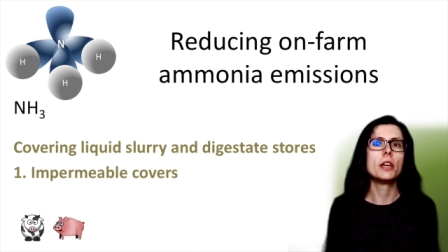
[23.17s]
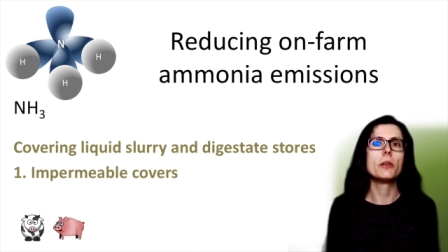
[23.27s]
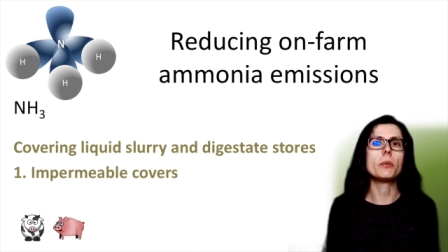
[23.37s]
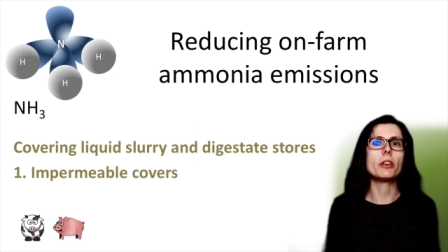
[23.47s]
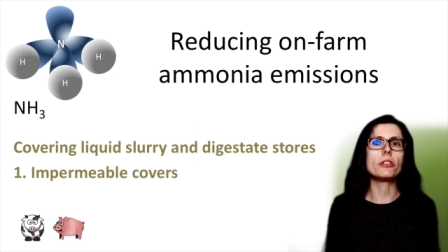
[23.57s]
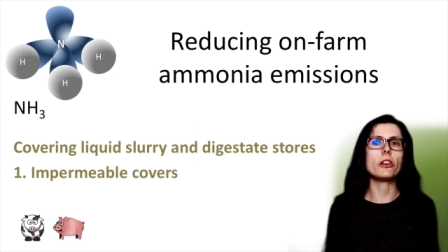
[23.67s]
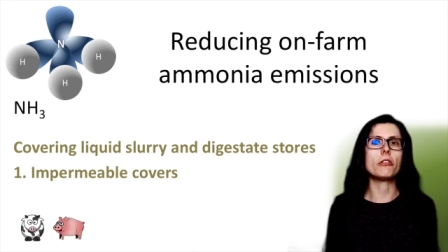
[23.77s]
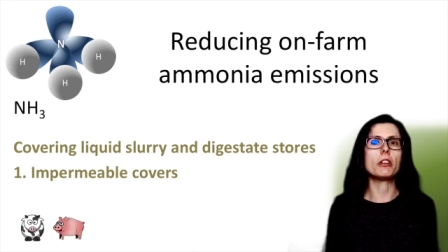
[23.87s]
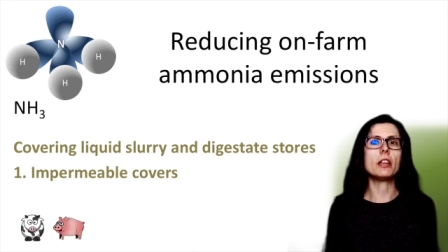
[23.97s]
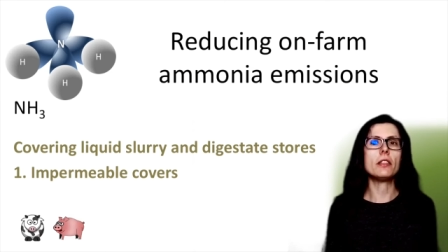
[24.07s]
By
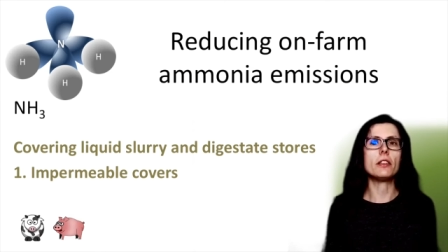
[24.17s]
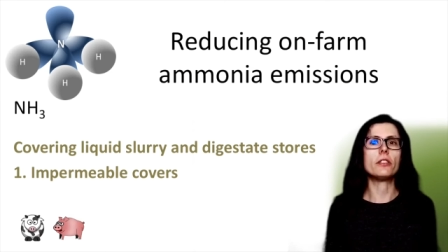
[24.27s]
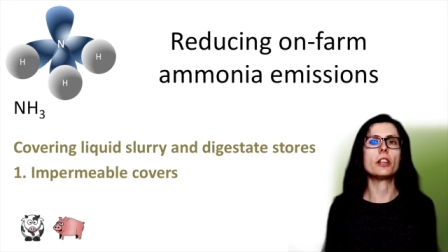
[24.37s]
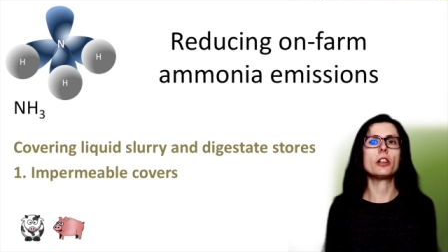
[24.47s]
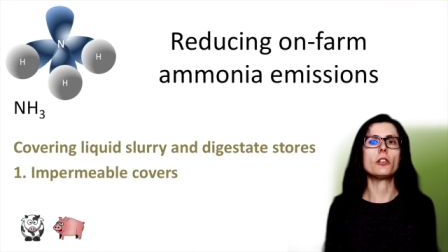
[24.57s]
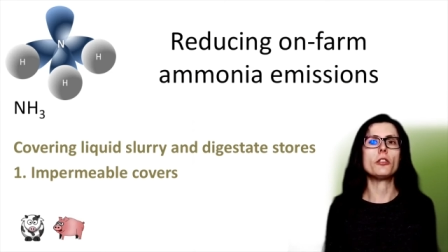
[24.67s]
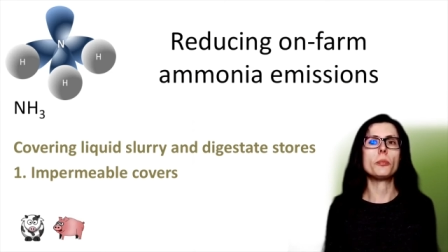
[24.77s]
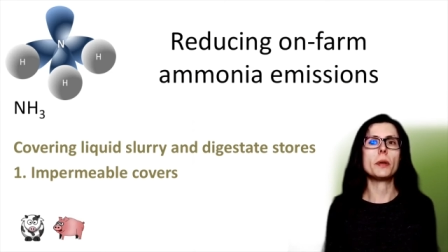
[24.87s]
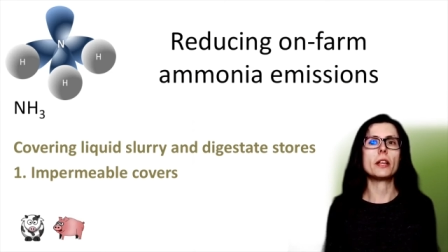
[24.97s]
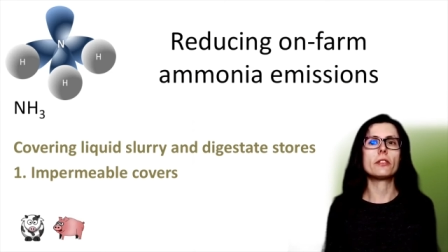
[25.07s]
slurry, this includes
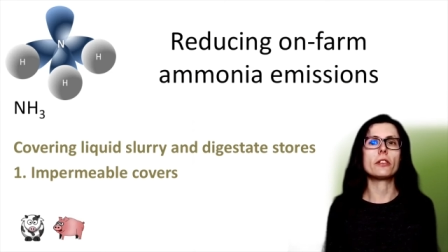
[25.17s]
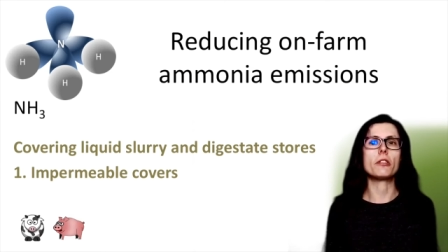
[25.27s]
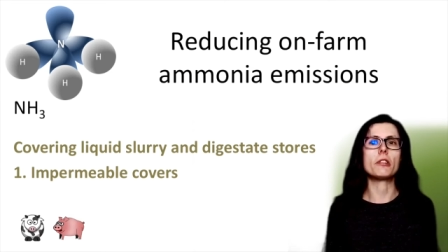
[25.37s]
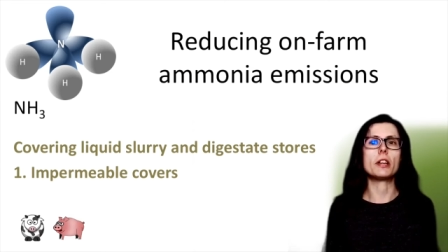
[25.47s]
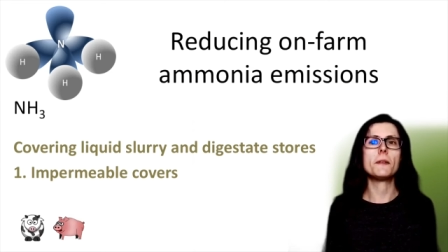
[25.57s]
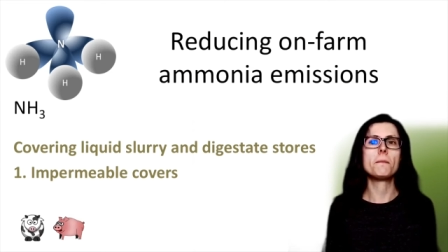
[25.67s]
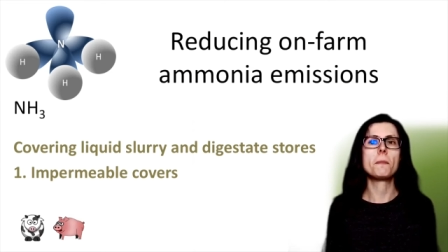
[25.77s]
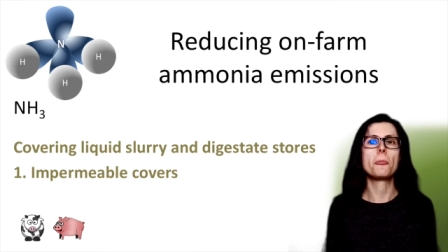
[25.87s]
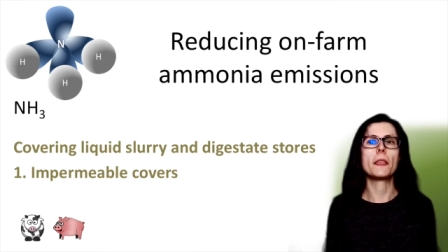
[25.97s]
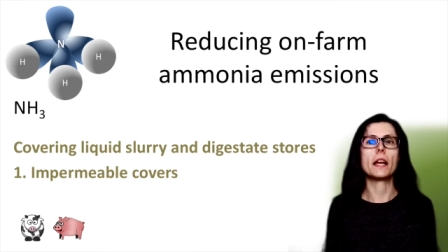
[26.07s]
pig slurry
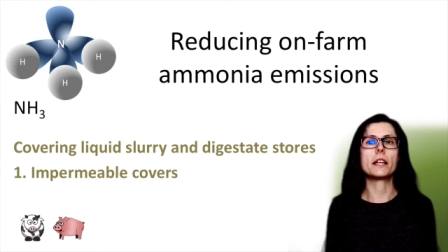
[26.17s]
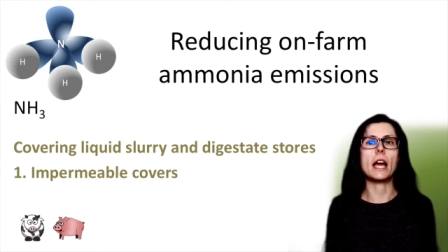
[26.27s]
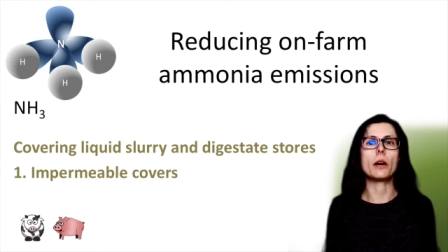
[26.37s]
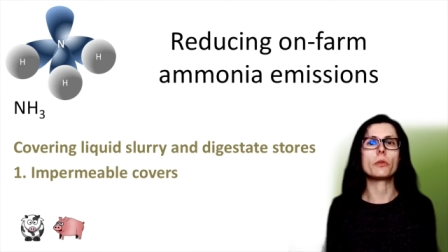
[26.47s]
and cow